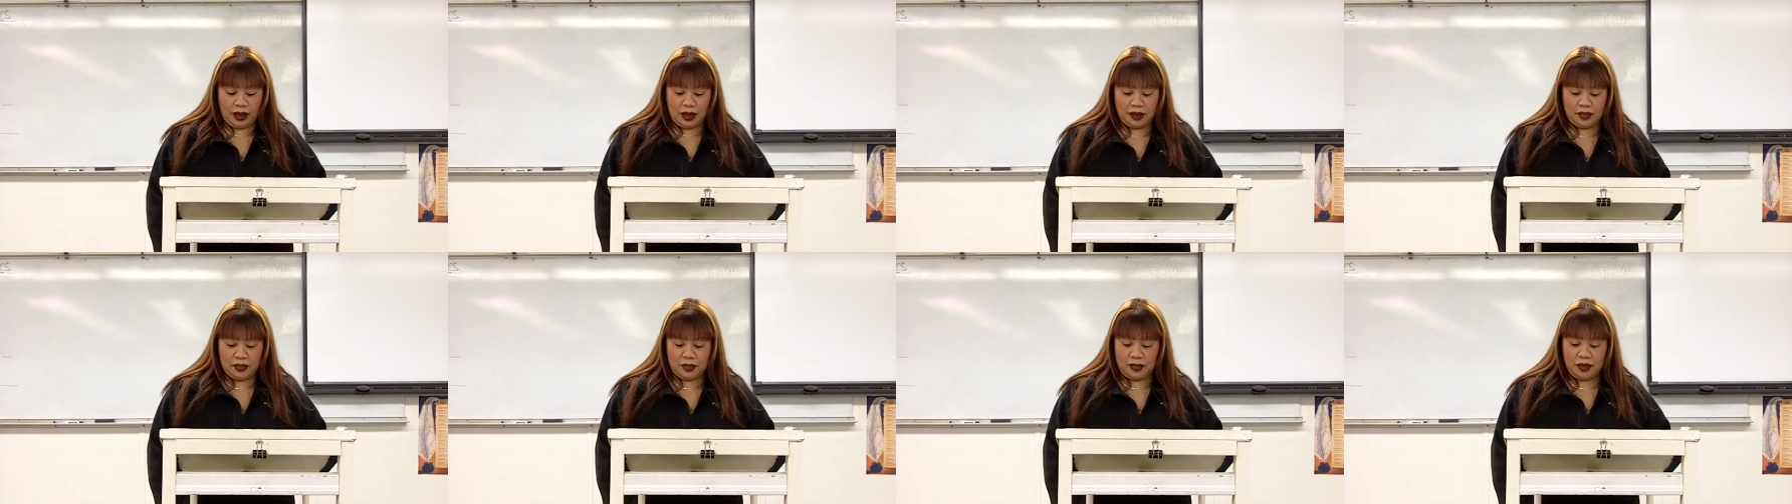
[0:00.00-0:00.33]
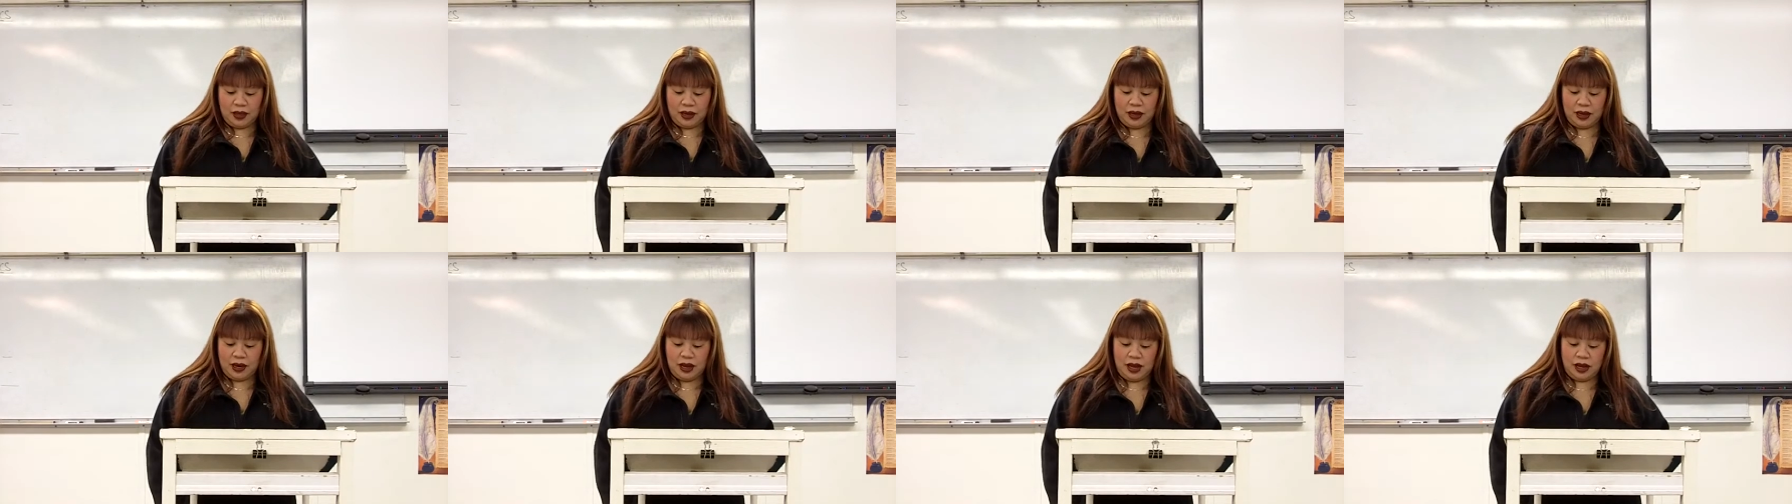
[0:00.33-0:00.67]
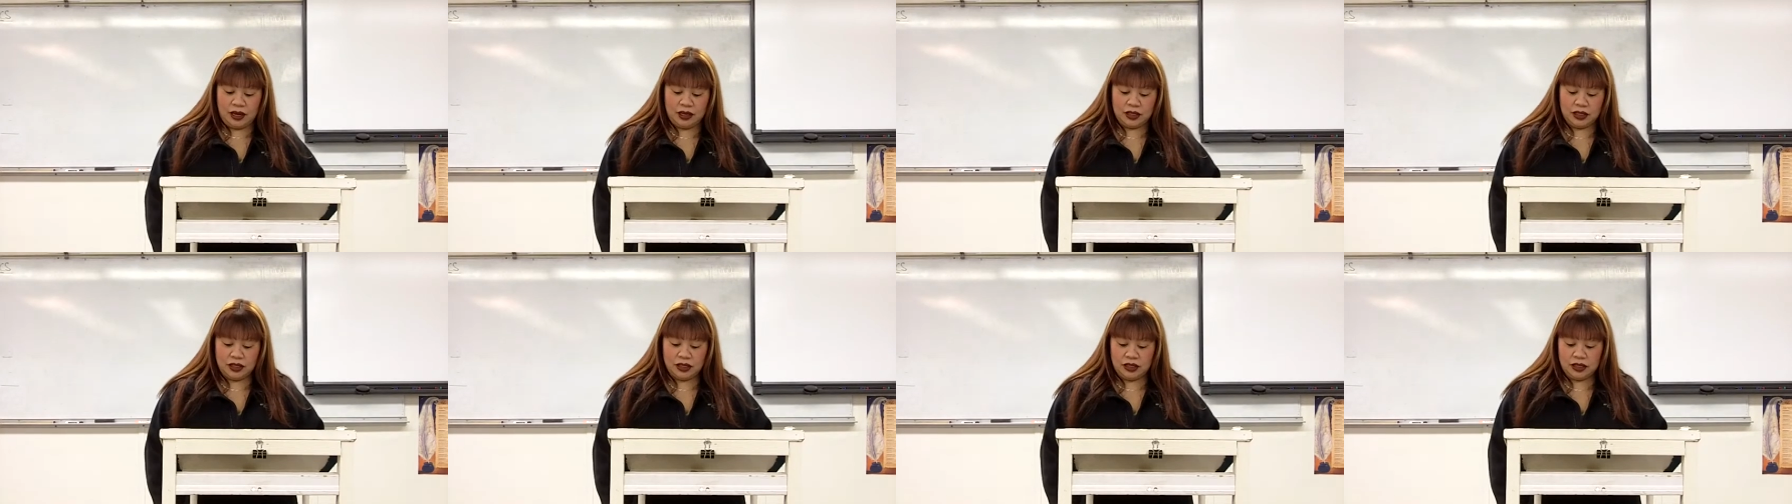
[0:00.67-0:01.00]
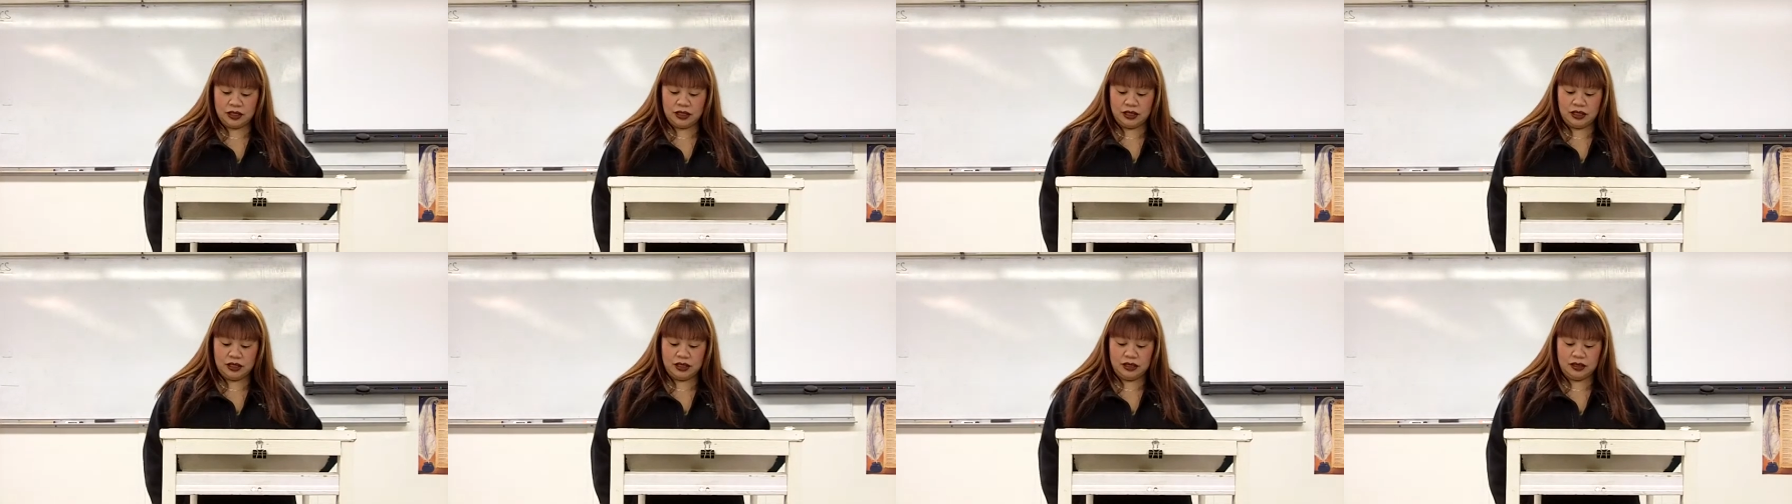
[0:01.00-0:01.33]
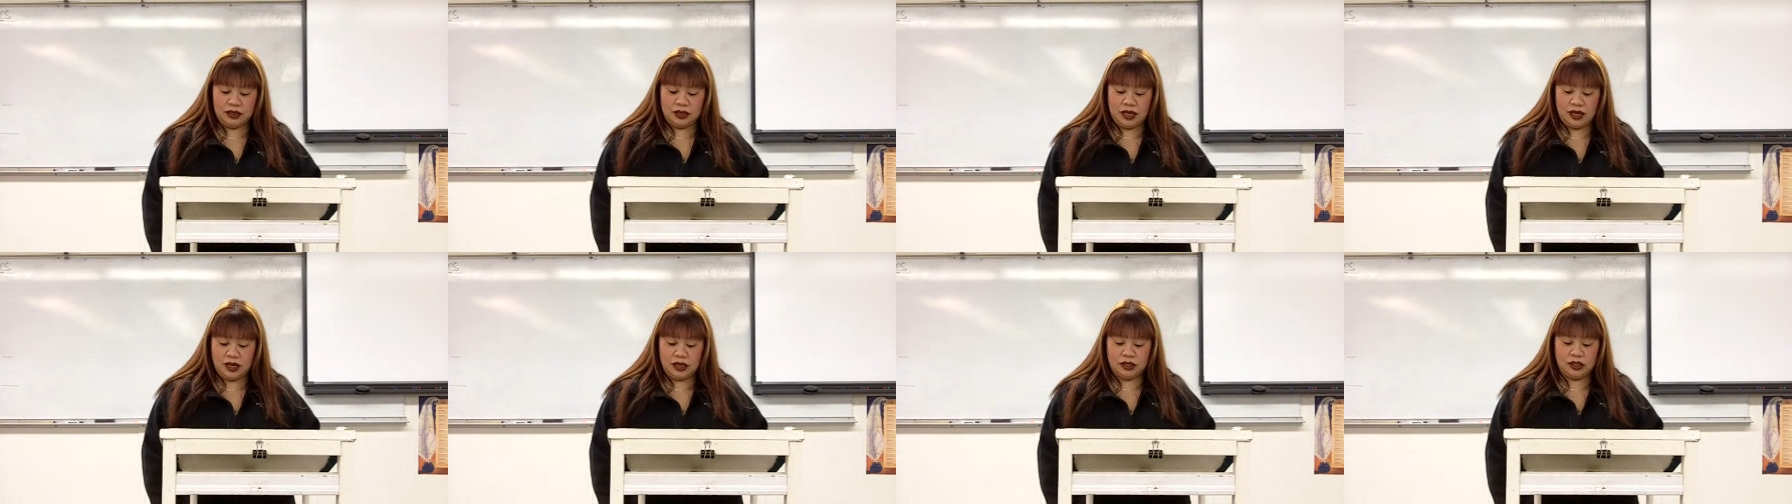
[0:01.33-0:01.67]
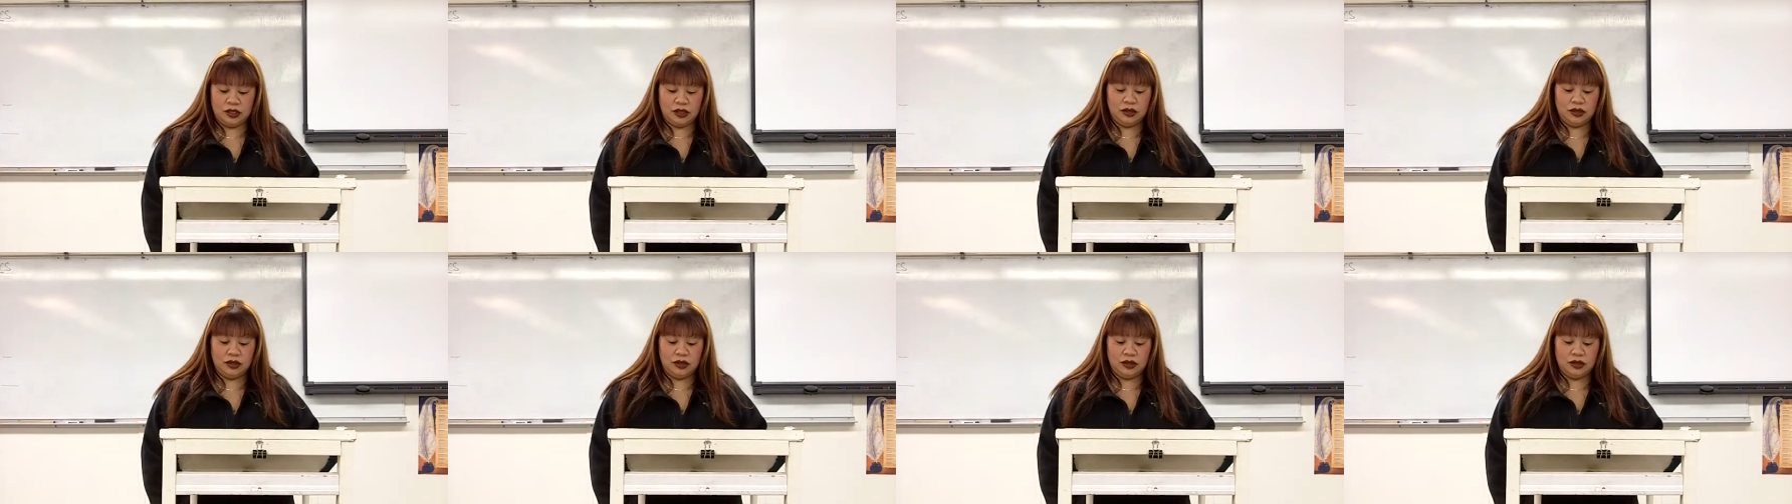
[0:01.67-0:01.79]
And then actually, uh,